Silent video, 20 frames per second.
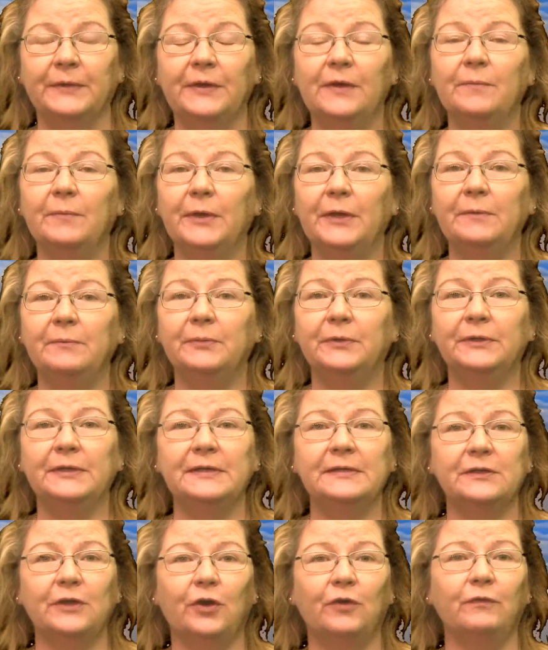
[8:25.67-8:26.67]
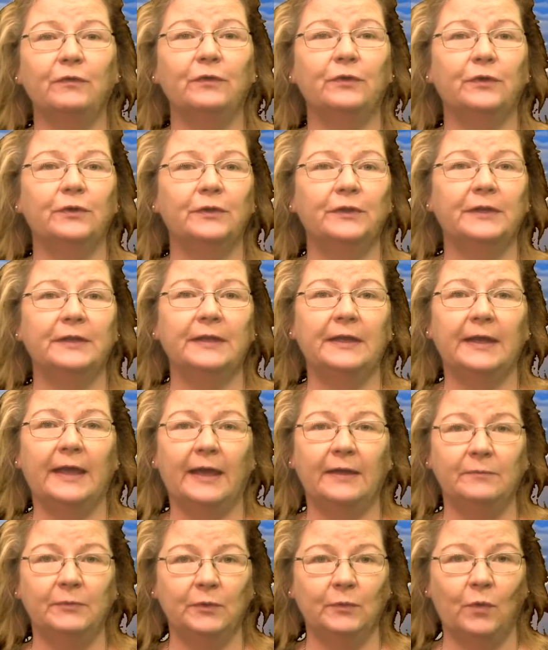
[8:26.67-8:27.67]
But police overheard that he
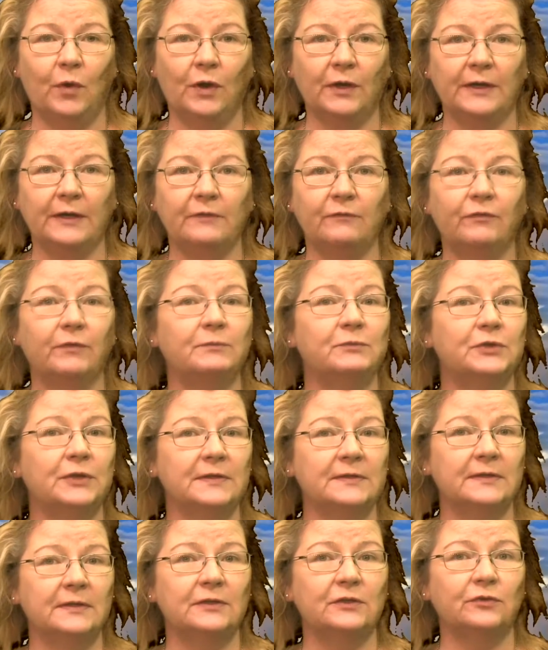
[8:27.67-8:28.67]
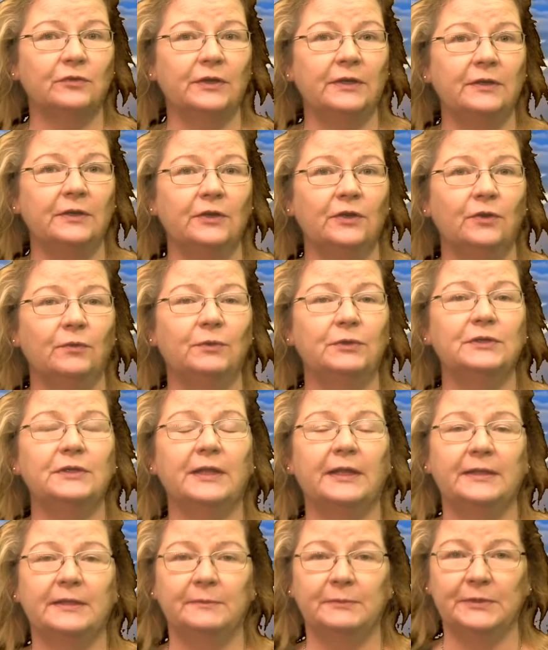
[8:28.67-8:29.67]
had been walking from Chestnut Street, which
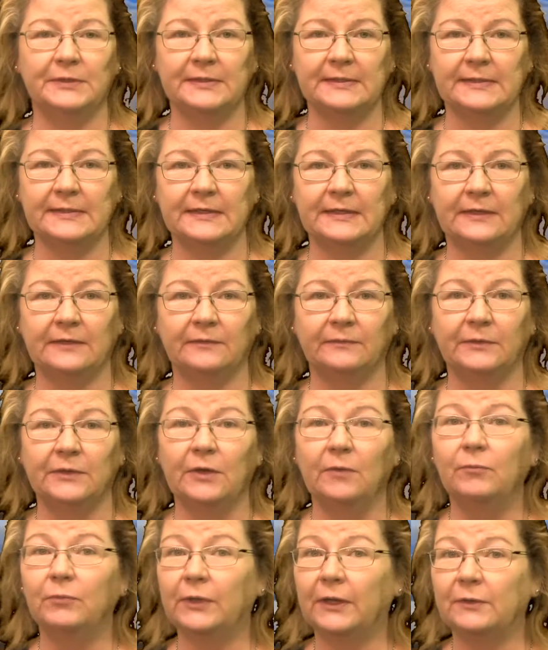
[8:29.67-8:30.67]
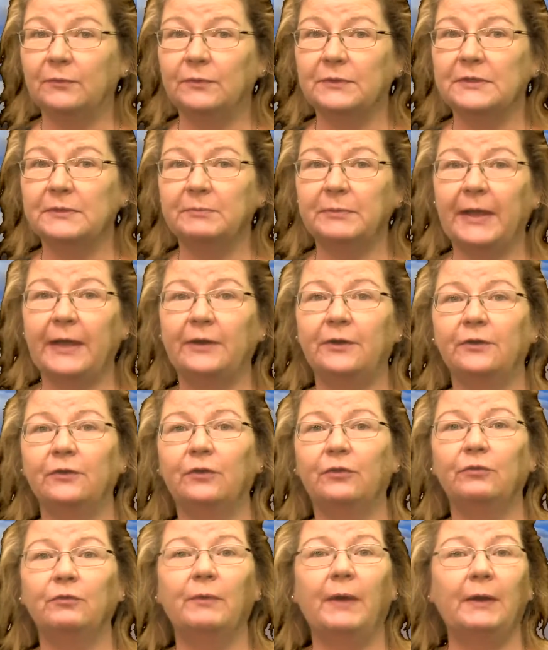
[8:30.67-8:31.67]
led them to the scene. Blood was splattered
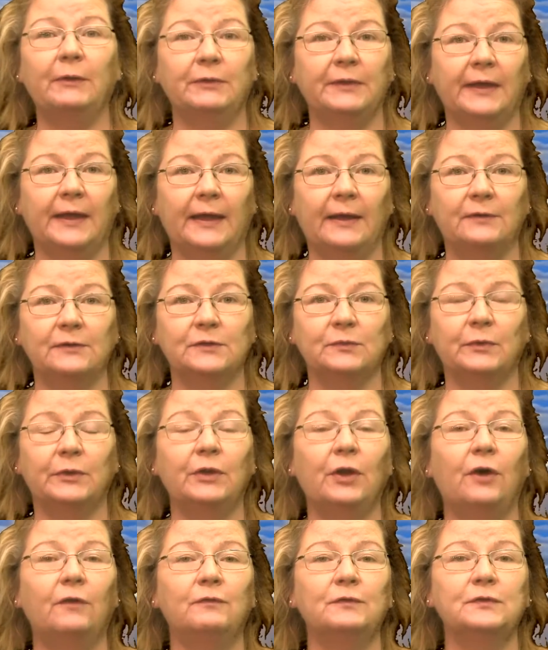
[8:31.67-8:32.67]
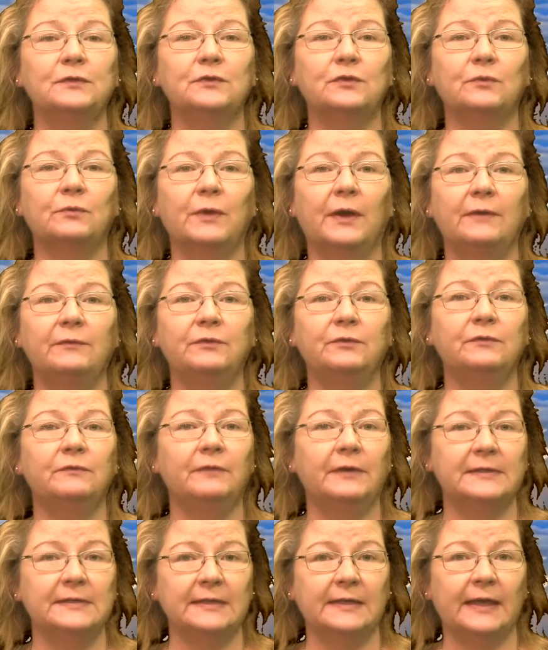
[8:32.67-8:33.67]
throughout the house when officers arrived to
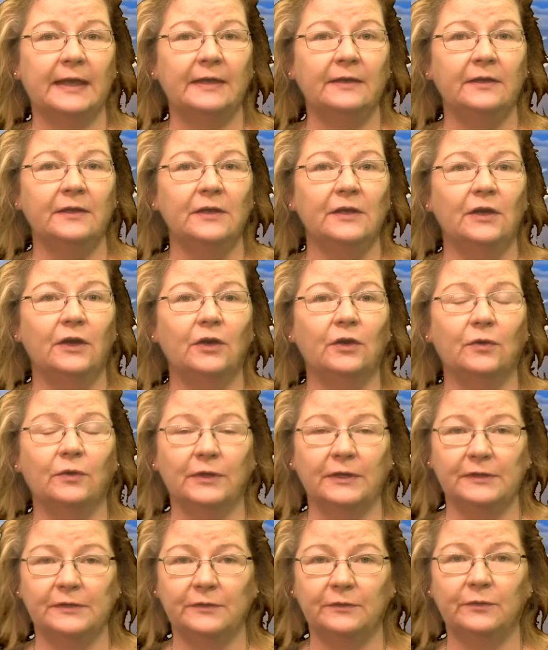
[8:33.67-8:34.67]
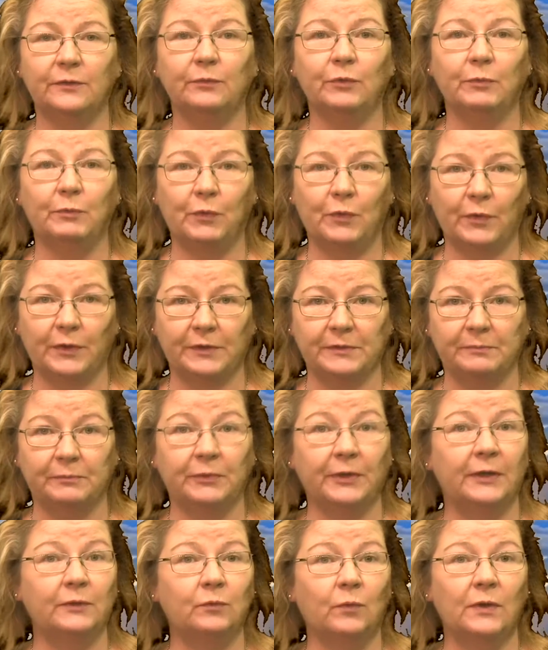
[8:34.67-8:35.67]
investigate, according to the report.
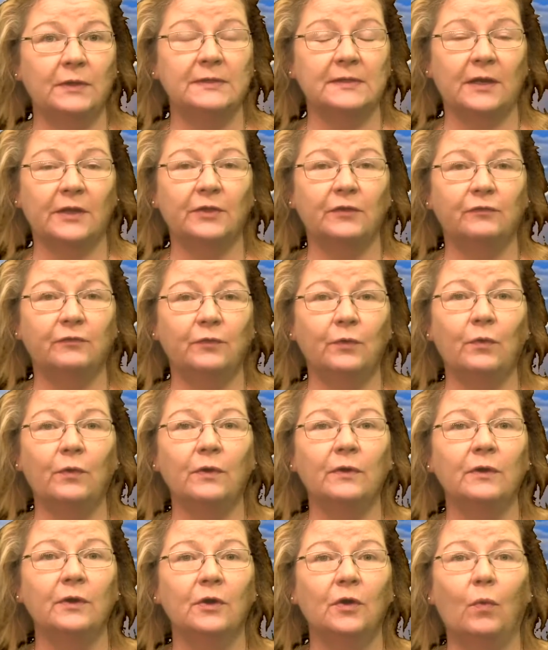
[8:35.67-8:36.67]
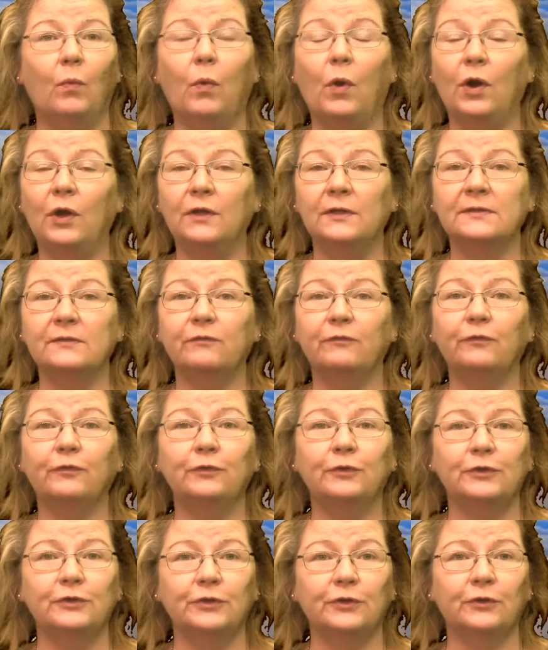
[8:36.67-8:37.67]
Blood was on the floor, walls,
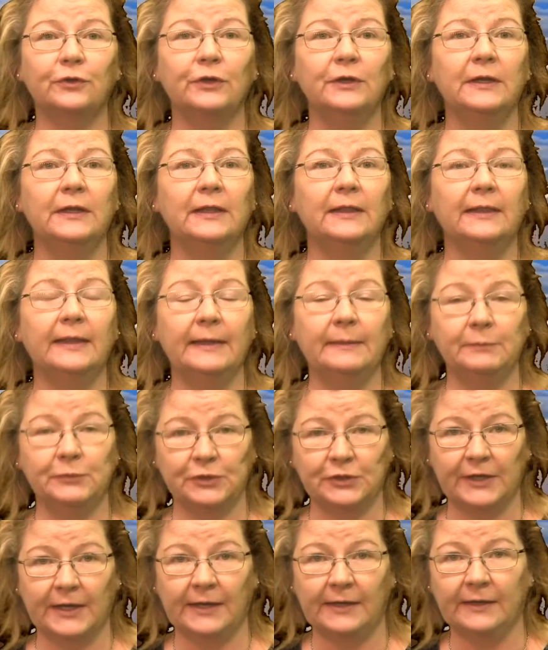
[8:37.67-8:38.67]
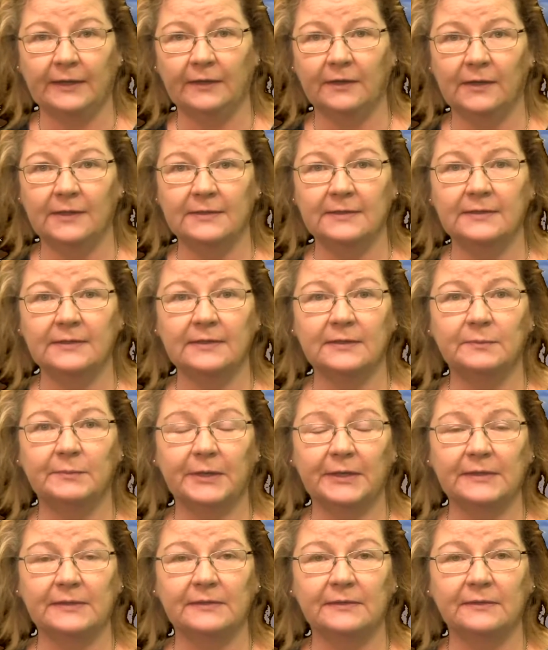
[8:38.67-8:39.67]
furniture, lampshade, and on
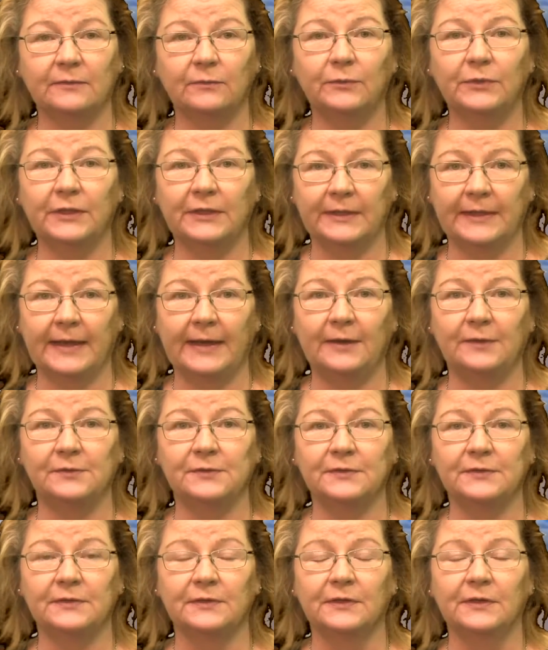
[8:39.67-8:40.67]
suspects within the house.